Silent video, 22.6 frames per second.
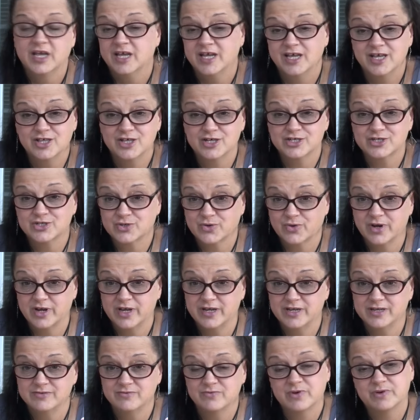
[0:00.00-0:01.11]
He looks
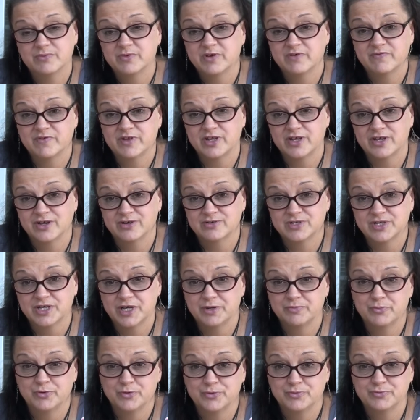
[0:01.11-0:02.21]
great when we
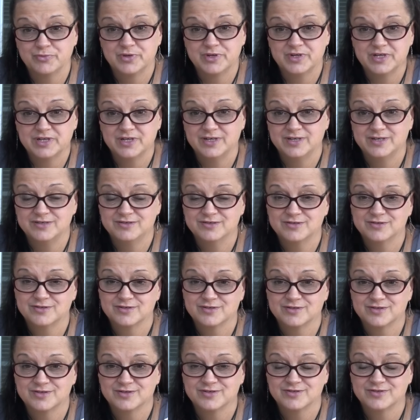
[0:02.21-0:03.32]
videotape him, and he
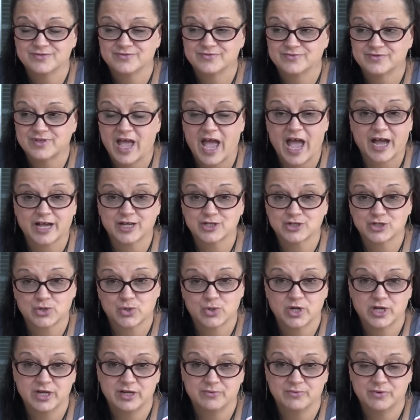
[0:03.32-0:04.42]
acts
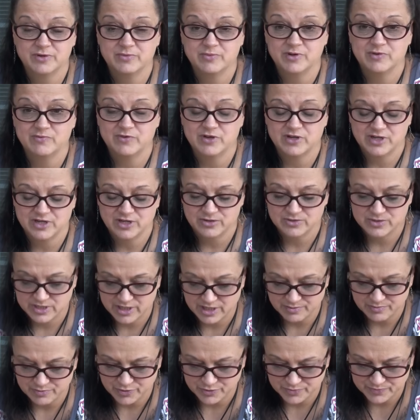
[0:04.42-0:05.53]
great when we
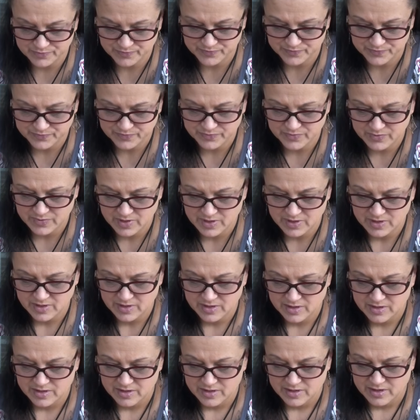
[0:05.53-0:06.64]
videotape him.
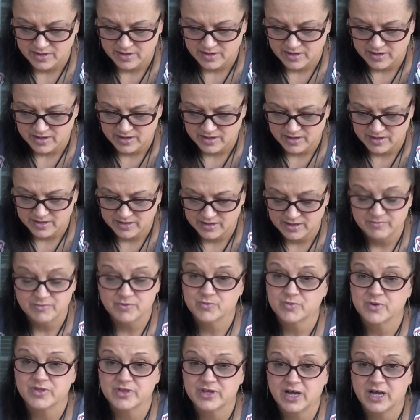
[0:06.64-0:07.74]
And even
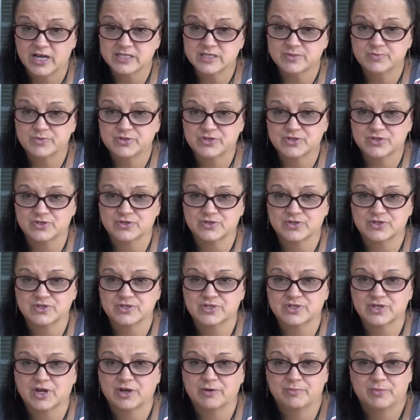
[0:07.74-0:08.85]
when the hospice
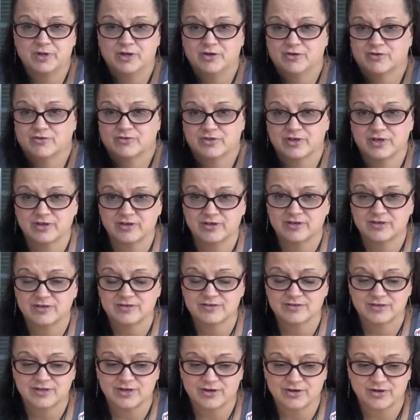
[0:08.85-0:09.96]
nurses come here, they,
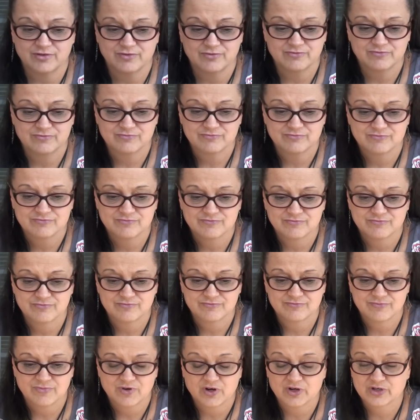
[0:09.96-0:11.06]
you know,
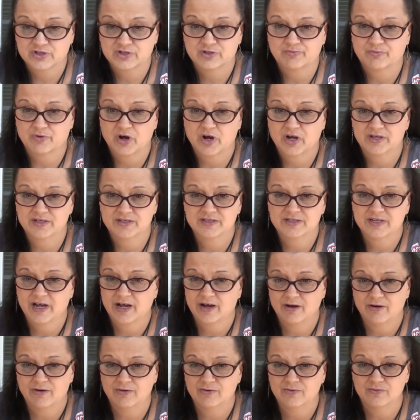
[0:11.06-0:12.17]
are surprised
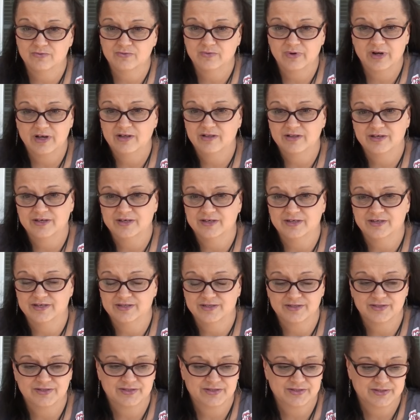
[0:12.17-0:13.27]
how well he
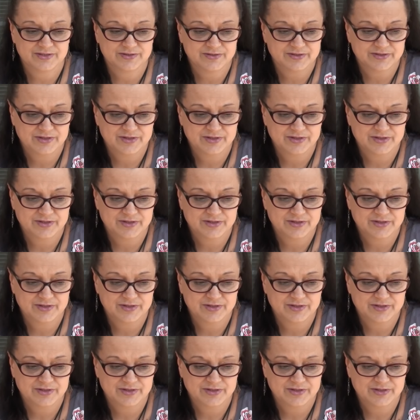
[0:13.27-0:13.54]
is.